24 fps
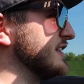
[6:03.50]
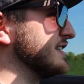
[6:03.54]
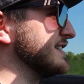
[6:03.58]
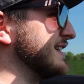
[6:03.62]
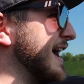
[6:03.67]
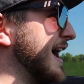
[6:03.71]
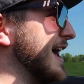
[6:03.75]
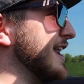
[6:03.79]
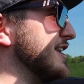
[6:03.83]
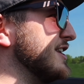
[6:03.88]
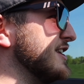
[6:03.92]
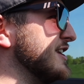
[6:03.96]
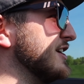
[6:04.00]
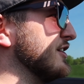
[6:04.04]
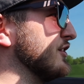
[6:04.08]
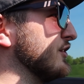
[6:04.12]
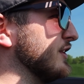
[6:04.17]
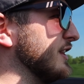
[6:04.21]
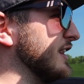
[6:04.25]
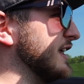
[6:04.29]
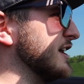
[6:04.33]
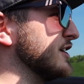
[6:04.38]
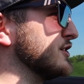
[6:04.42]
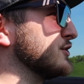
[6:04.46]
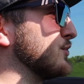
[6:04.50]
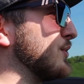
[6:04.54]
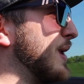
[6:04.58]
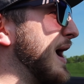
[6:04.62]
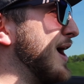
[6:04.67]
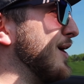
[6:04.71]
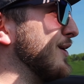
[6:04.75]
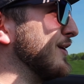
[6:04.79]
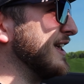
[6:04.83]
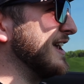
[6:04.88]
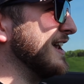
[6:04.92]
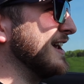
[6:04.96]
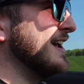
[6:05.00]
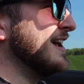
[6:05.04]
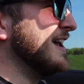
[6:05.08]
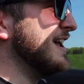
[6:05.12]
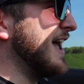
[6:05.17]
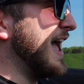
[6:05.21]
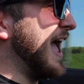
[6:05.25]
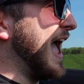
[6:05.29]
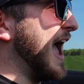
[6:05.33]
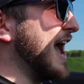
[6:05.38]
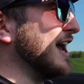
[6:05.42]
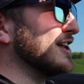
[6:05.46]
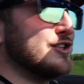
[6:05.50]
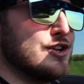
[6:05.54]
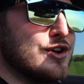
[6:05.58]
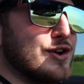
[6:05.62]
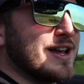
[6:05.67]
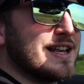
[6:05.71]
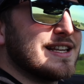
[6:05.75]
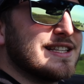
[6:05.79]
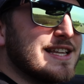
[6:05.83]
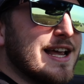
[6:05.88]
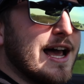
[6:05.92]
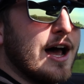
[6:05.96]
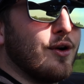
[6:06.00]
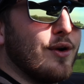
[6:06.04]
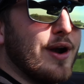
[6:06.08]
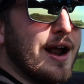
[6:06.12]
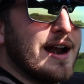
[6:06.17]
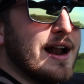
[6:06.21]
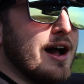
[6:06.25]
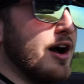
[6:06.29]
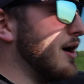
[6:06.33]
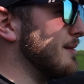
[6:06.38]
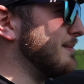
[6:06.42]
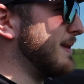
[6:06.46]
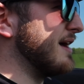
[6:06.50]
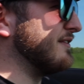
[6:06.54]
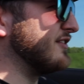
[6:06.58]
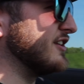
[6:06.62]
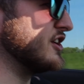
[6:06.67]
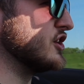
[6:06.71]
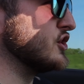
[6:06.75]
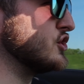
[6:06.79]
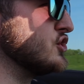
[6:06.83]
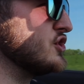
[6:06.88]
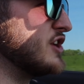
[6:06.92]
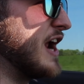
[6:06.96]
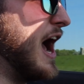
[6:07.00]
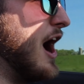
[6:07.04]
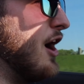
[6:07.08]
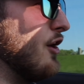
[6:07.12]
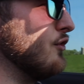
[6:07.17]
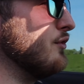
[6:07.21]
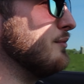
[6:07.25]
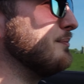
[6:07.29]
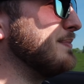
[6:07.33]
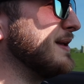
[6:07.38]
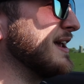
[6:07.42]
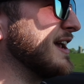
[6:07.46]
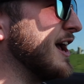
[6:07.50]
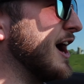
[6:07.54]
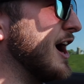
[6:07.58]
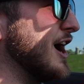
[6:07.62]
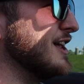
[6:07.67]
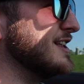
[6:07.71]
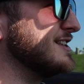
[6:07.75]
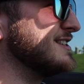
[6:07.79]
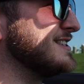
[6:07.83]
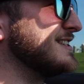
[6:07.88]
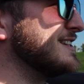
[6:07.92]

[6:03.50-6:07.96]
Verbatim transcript: it's not nearly as rowdy. As you can tell right now, I'm having to shout because